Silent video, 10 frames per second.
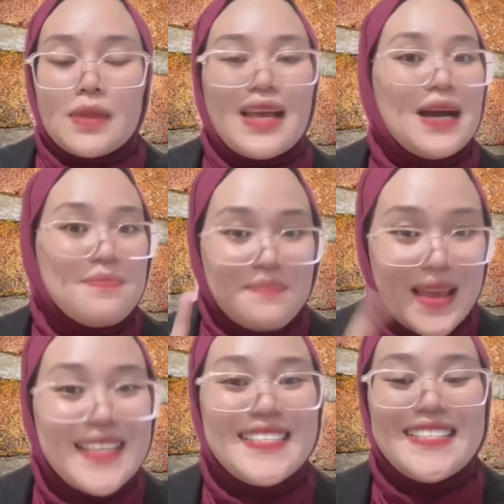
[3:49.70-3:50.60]

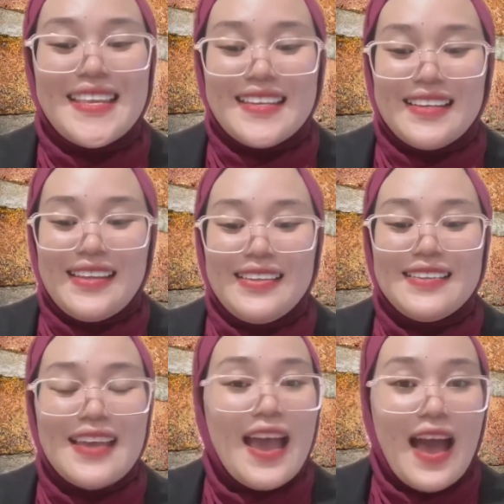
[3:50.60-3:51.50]
Amazingly,
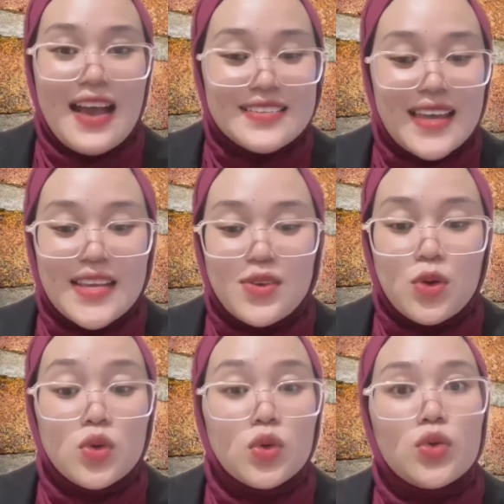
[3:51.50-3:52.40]
a
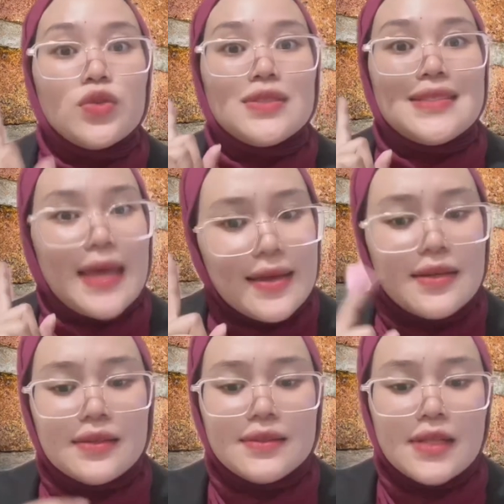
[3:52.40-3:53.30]
gecko could
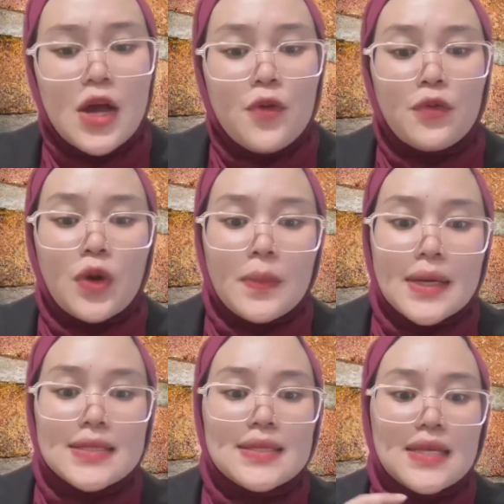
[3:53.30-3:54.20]
dangle from a
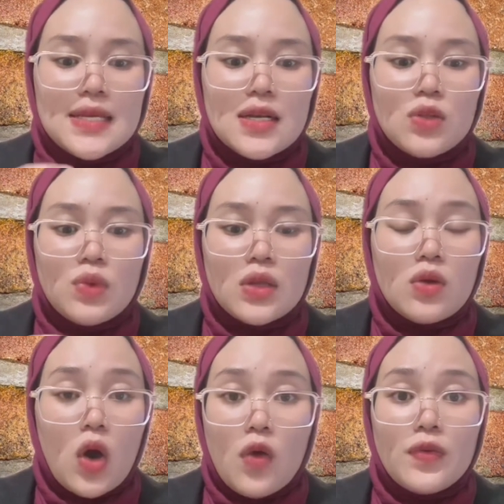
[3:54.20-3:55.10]
single one
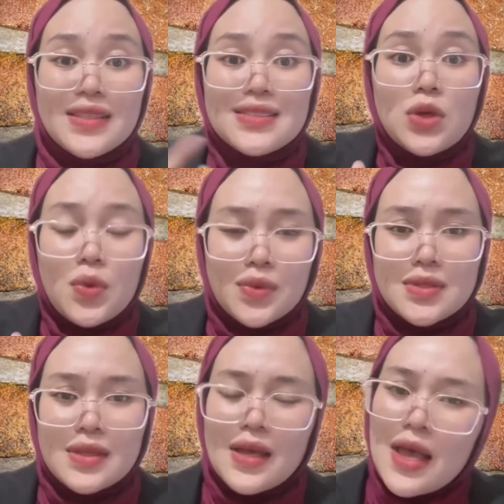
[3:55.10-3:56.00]
of its toes.
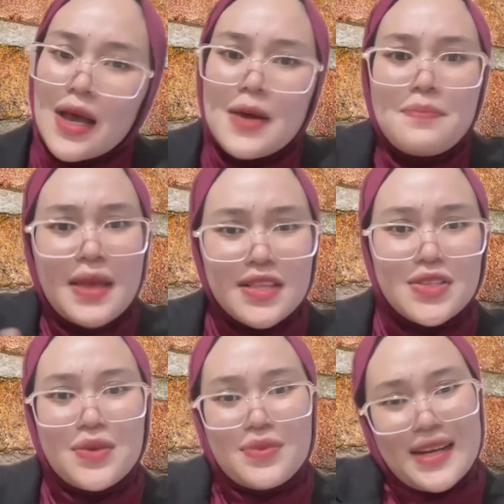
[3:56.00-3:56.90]

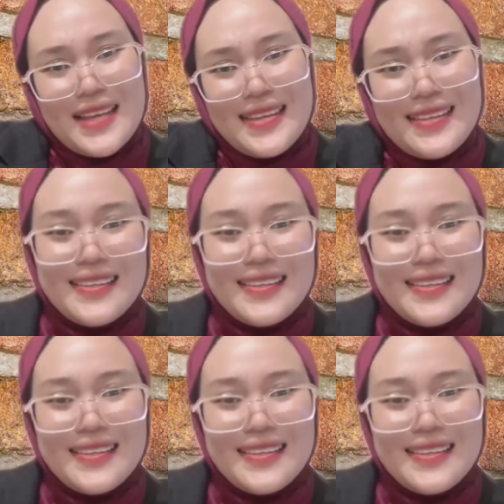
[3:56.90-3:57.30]
Amazing, right?